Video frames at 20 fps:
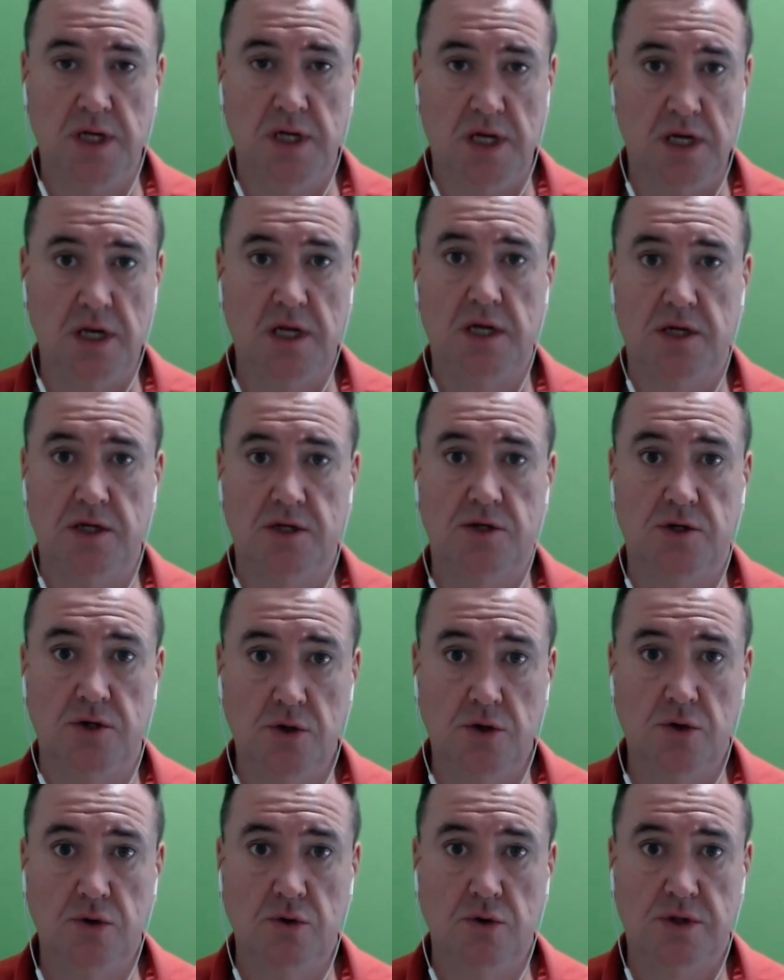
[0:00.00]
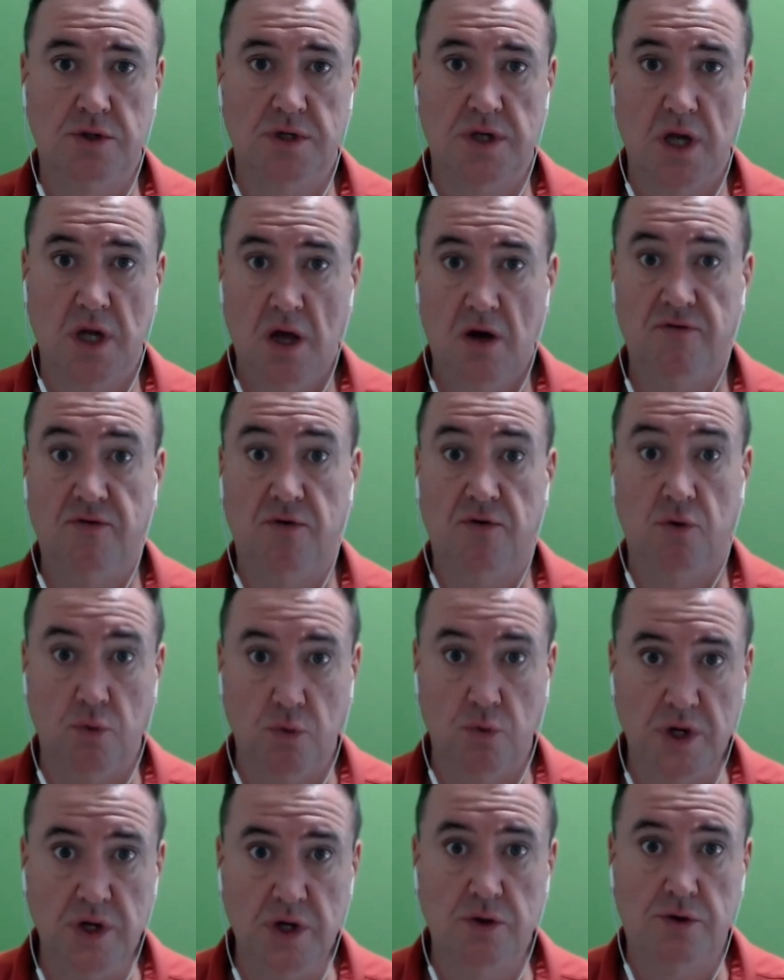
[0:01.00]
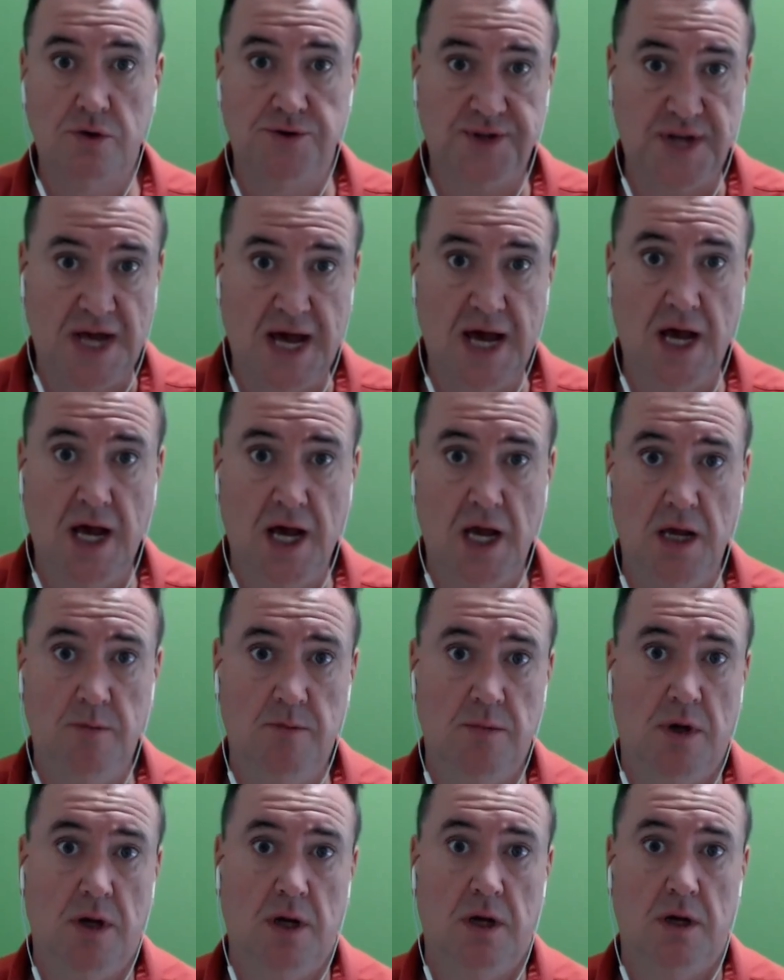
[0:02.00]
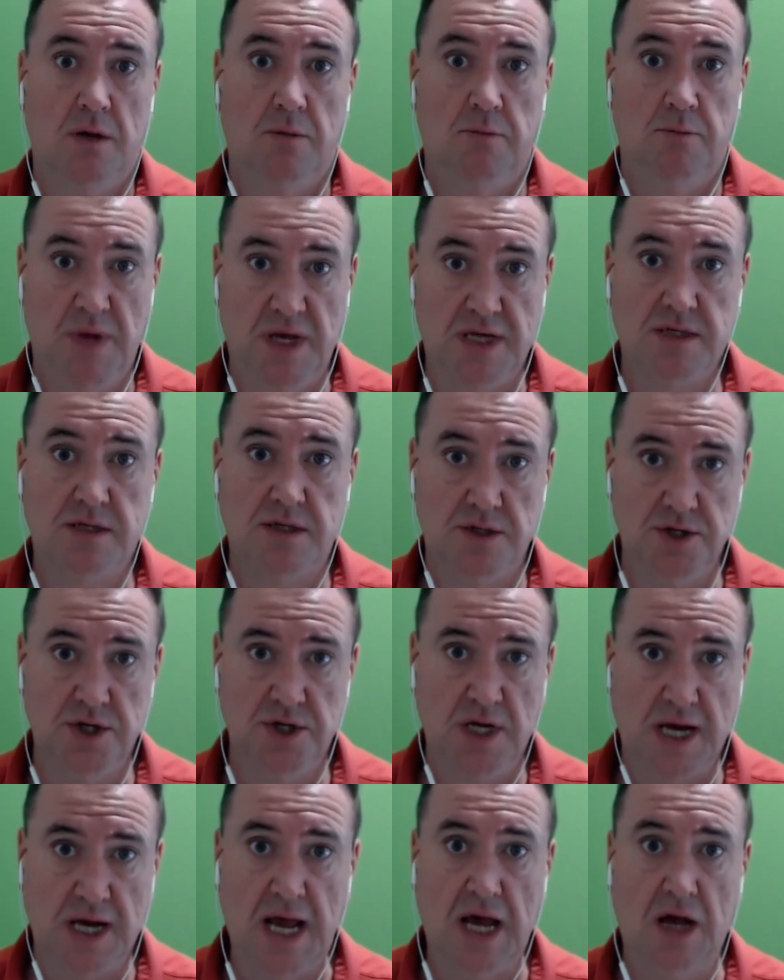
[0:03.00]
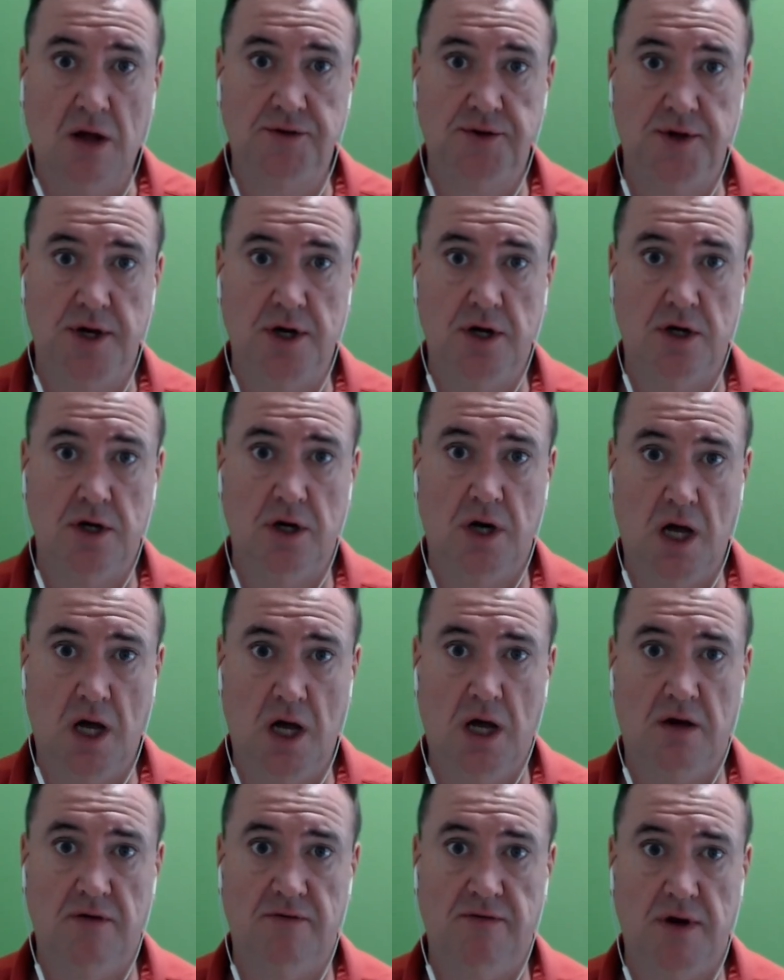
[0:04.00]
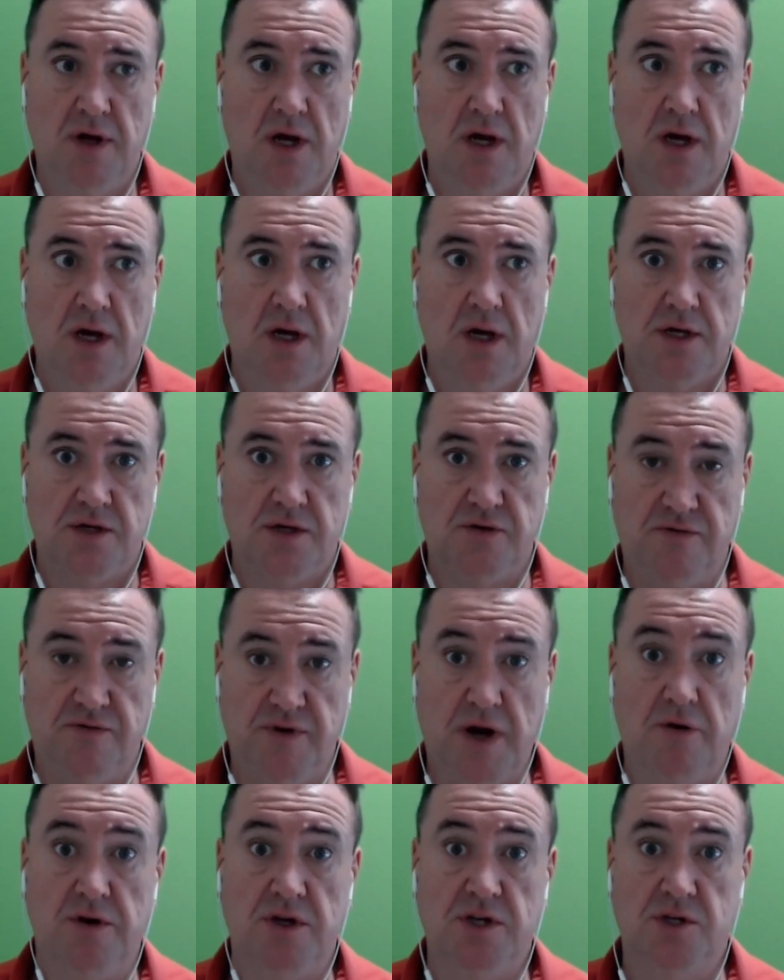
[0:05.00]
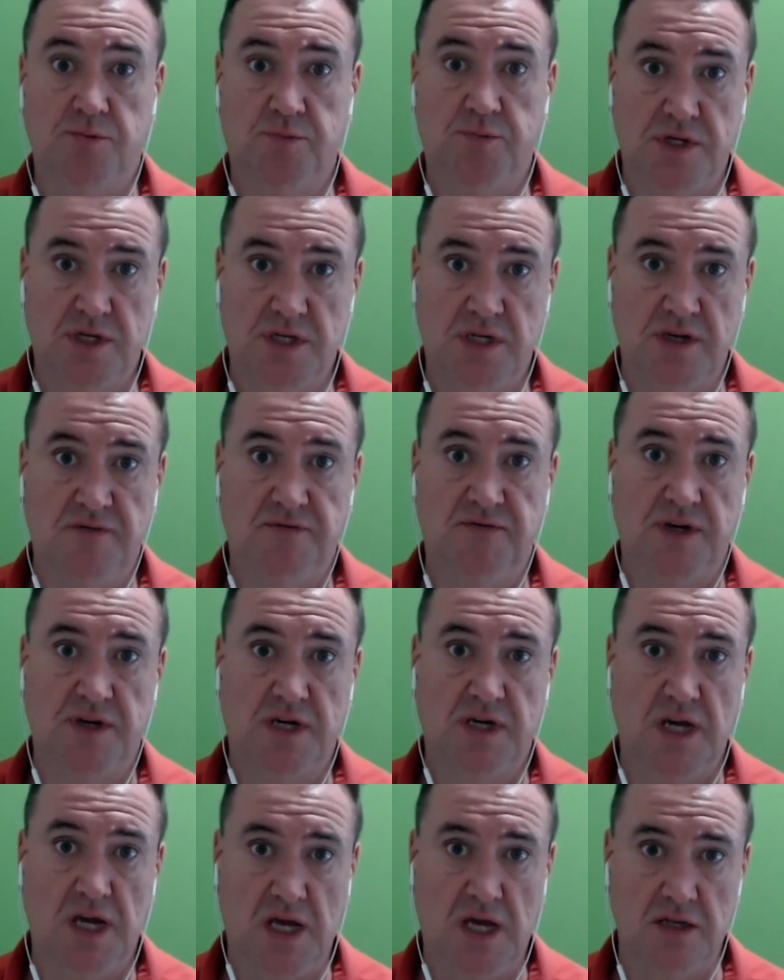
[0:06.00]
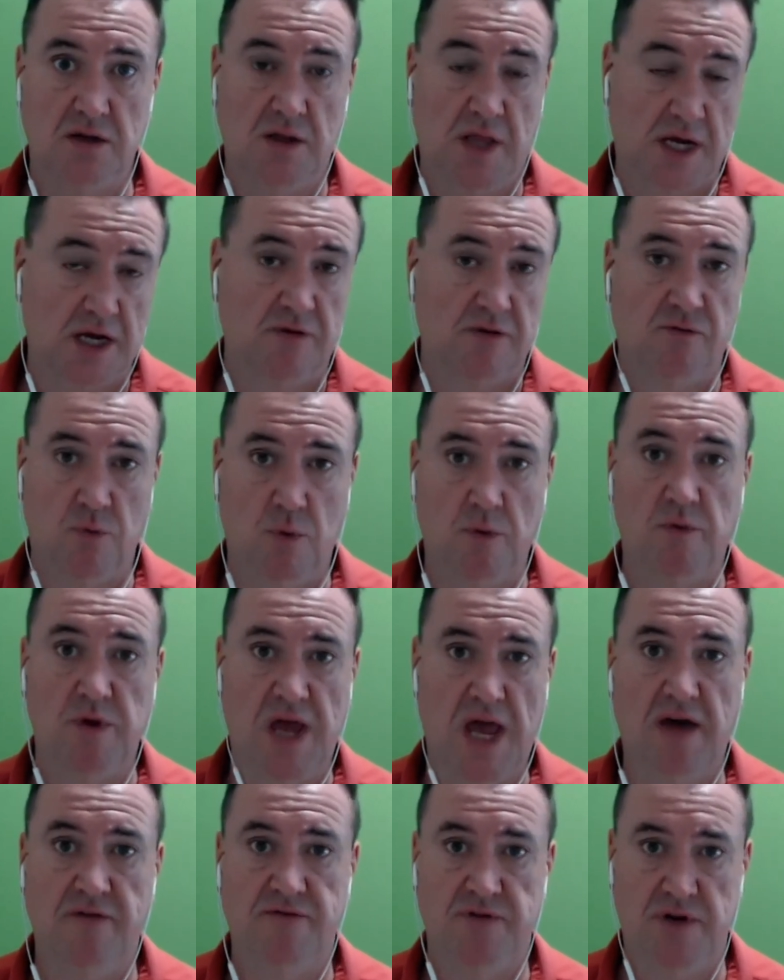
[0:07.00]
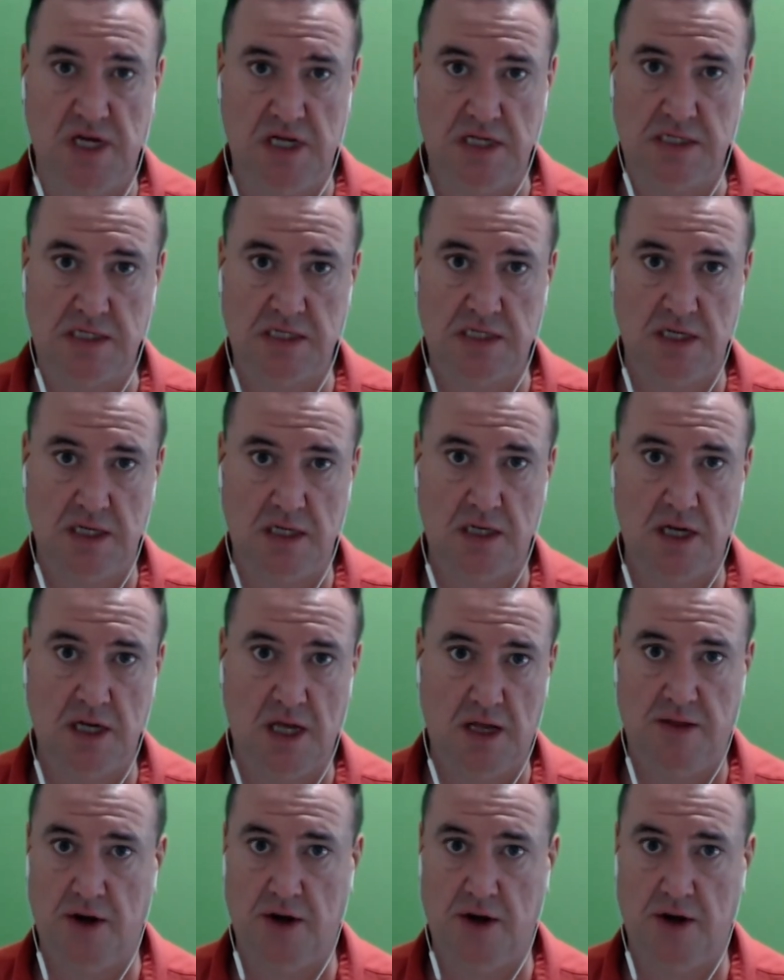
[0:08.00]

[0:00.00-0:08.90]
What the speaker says: It is used for real time messaging out there of it's very specific, like of when we have an incident and